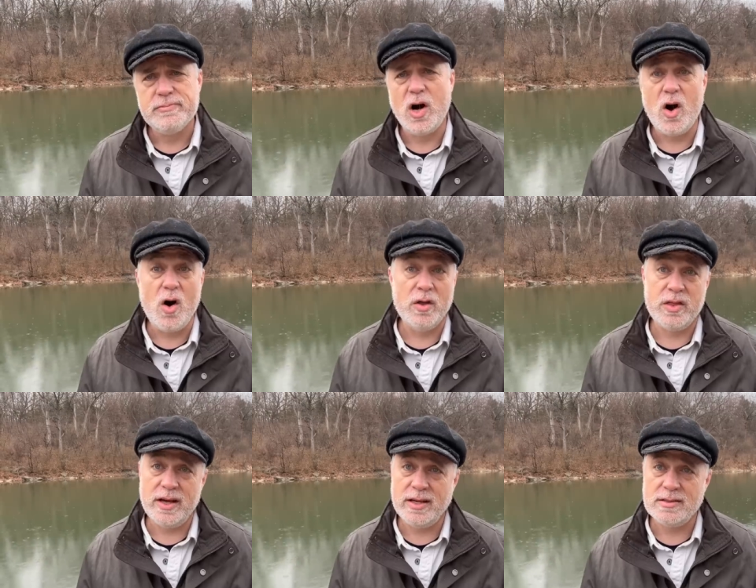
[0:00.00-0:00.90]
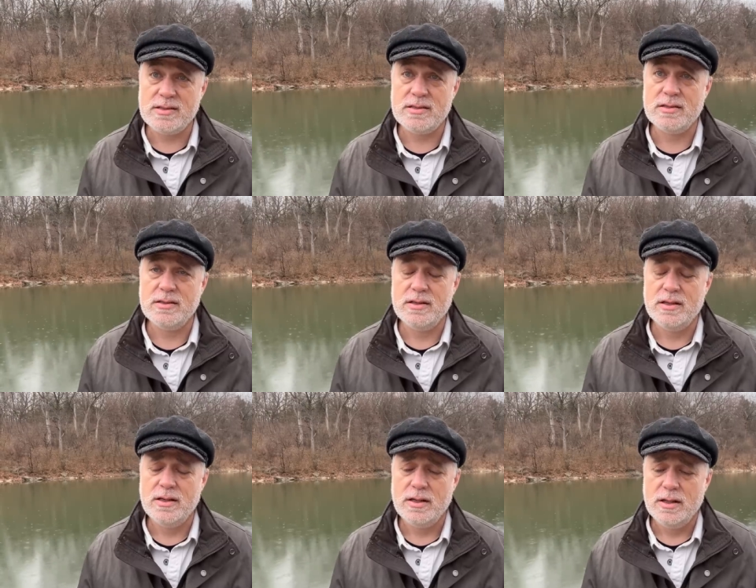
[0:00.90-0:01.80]
All things,
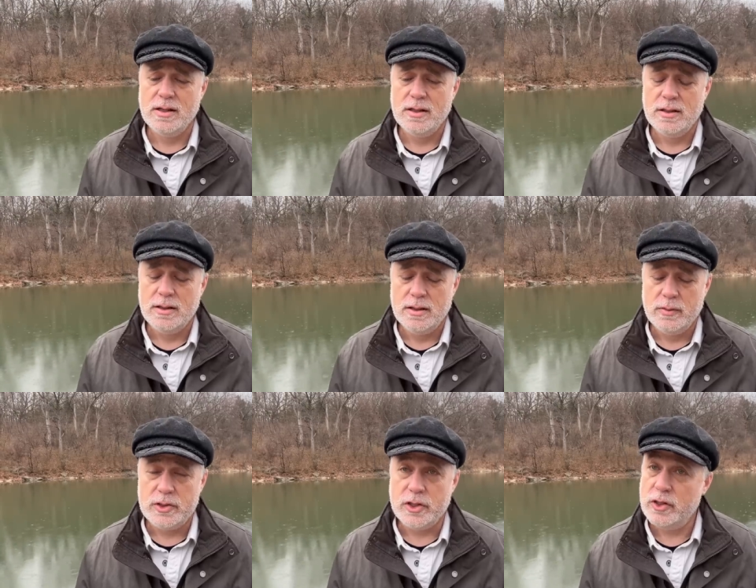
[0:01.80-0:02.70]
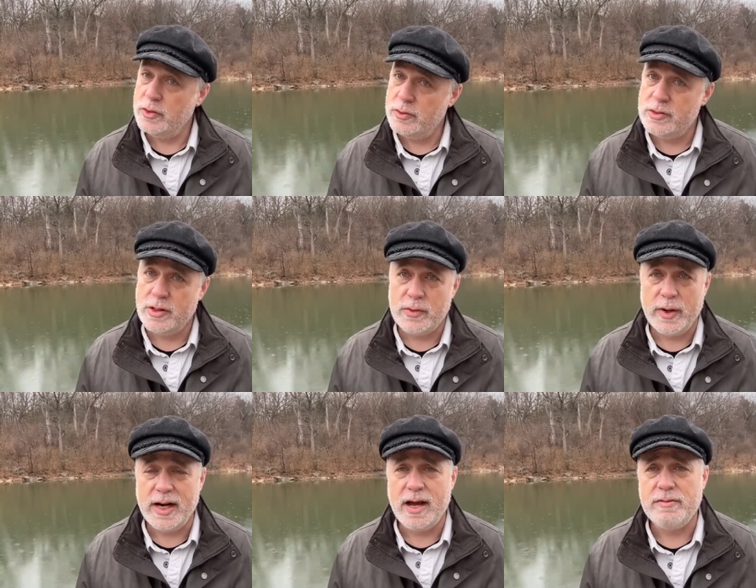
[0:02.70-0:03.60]
which includes the
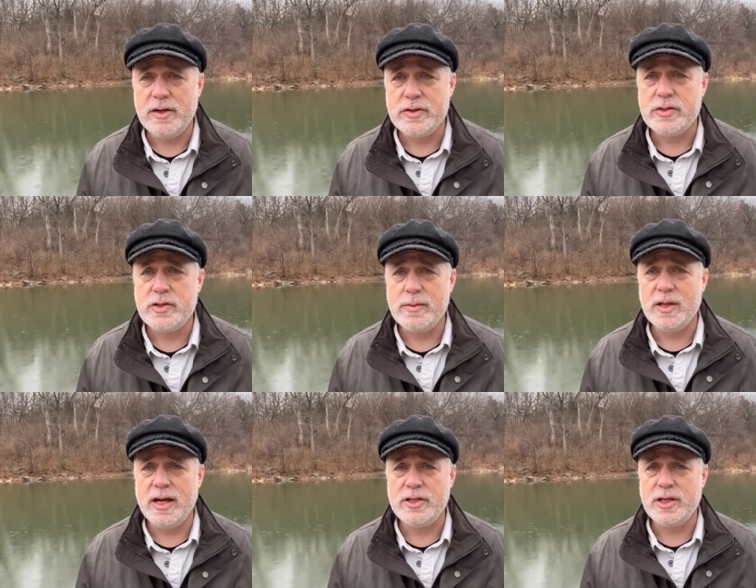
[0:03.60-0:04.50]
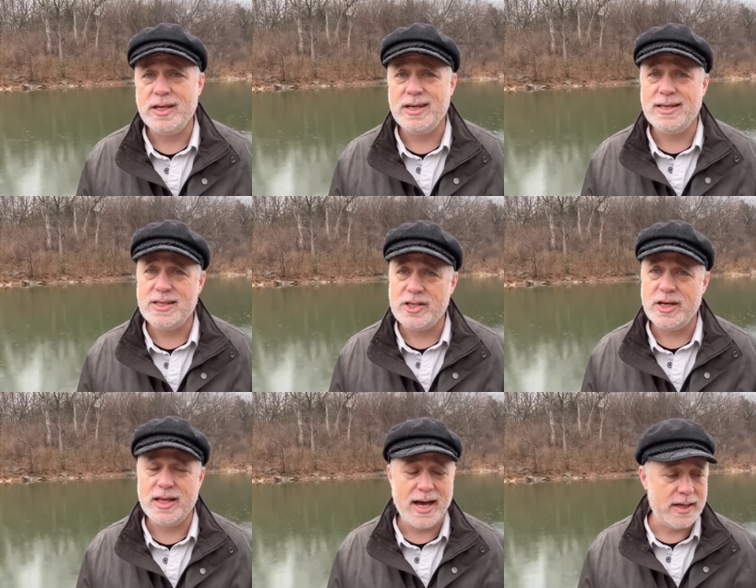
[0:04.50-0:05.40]
3.5 years of tribulation in addition
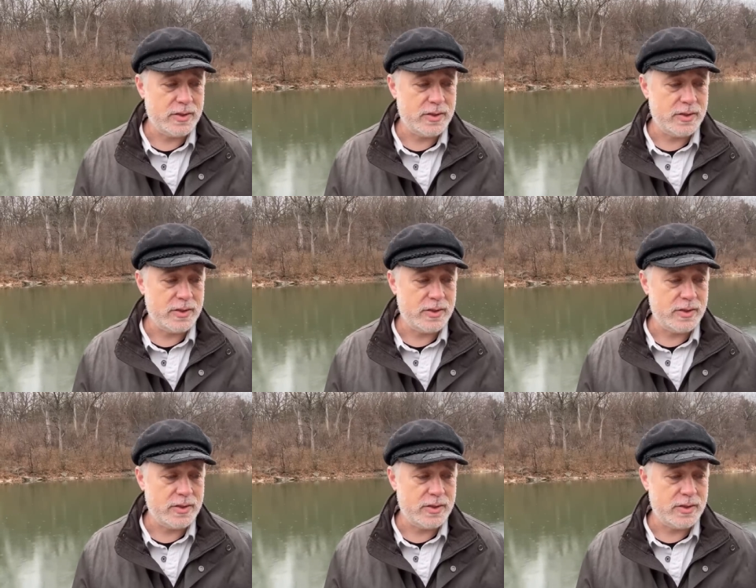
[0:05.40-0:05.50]
to that.